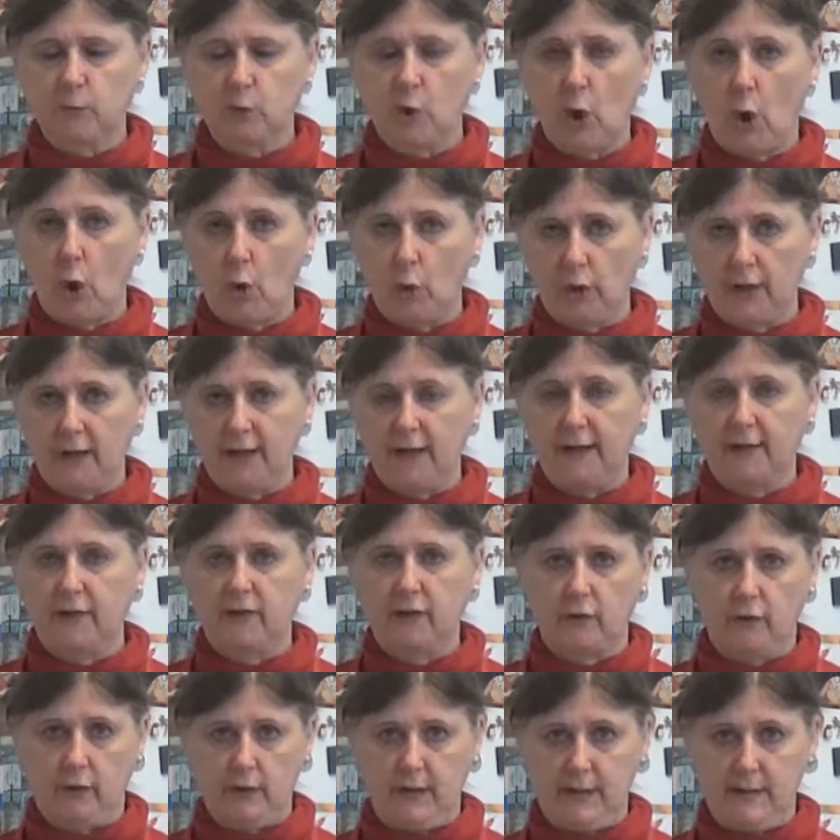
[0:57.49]

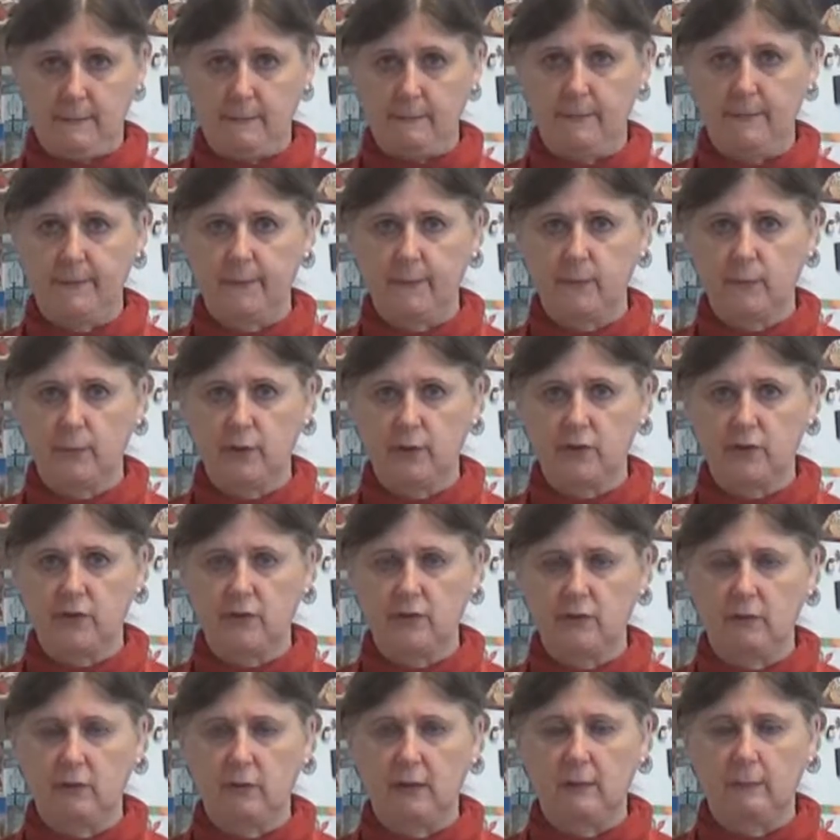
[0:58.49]
coconut cream,
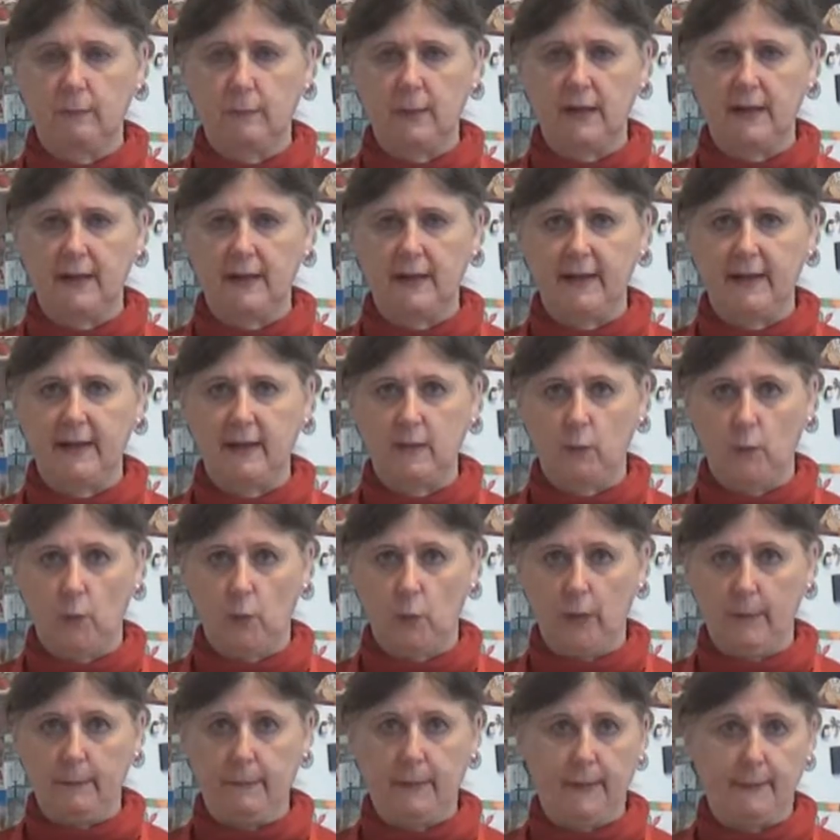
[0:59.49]
which you can buy
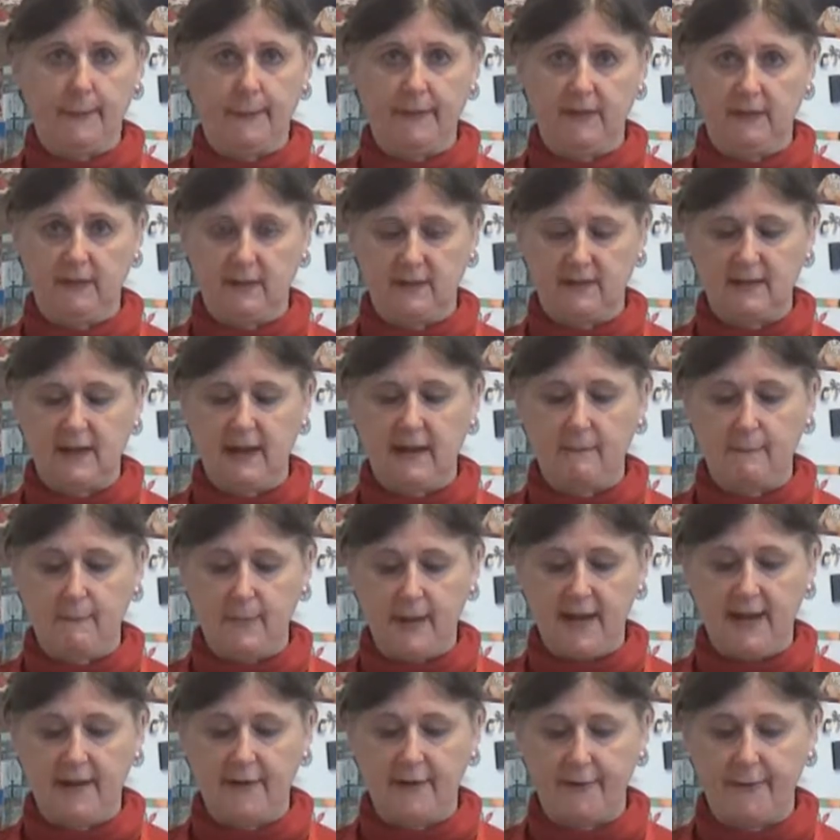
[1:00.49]
and whip up in the same
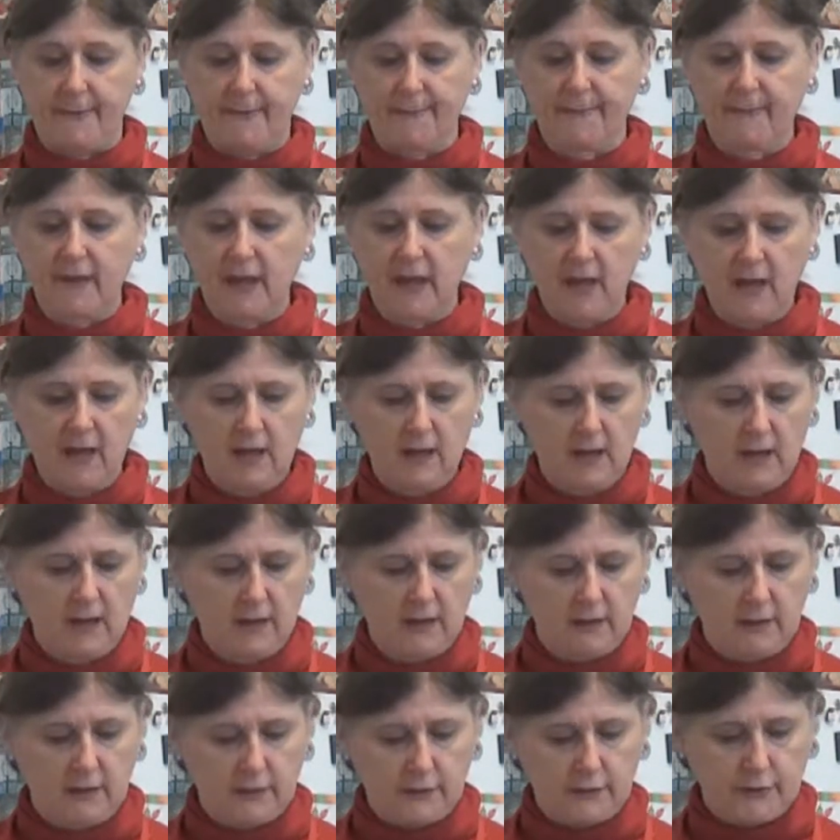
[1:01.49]
manner.
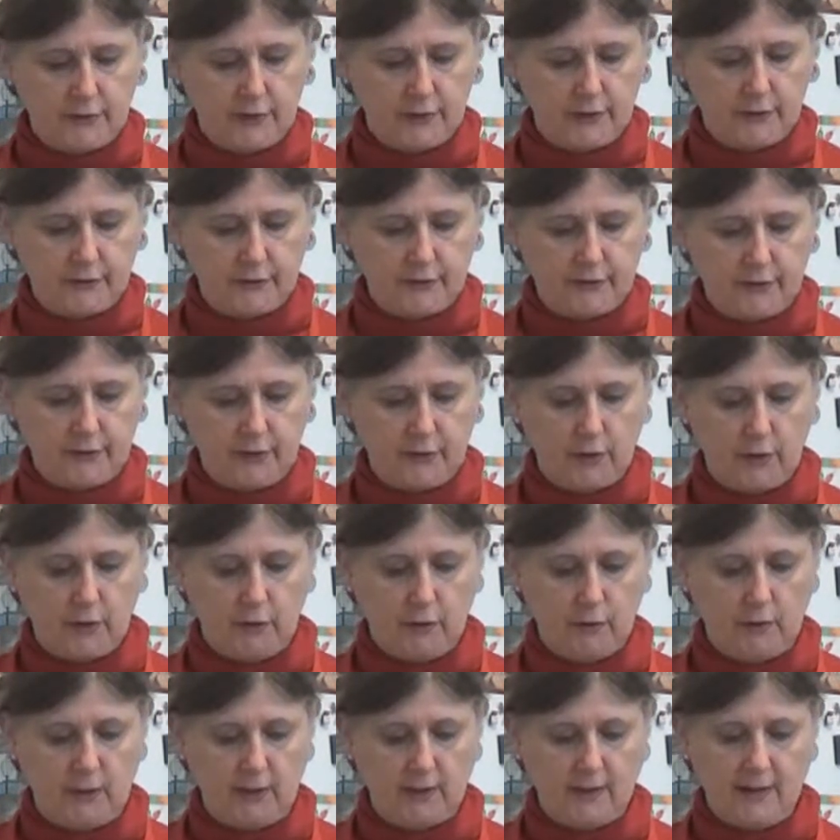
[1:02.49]
There's
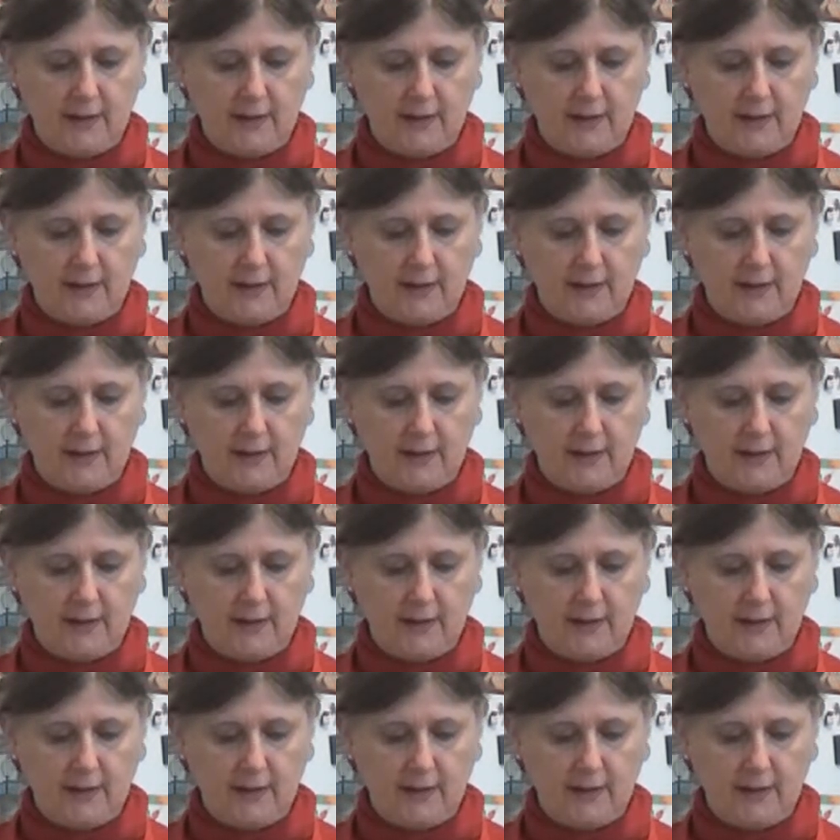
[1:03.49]
also a